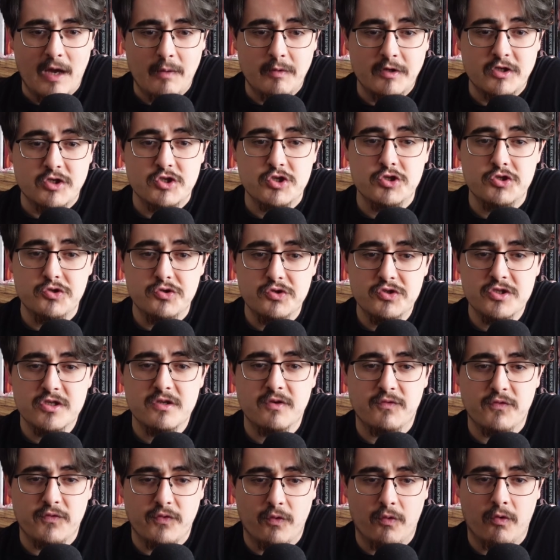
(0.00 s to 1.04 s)
and we choose
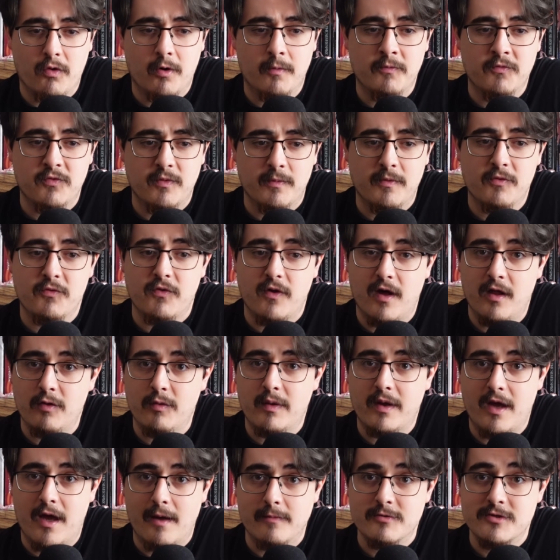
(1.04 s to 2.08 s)
the form from the
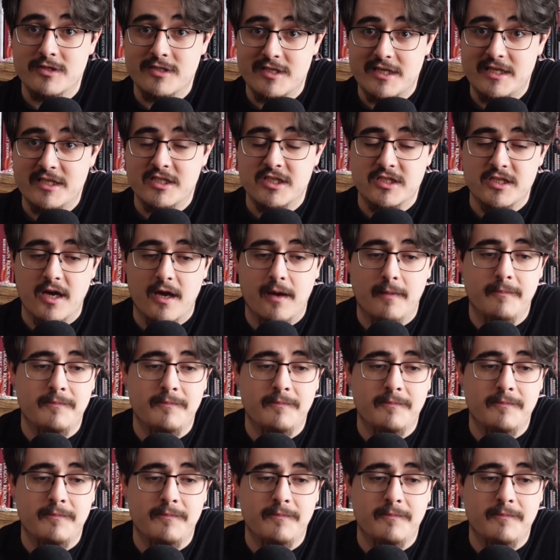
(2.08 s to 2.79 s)
following options each time.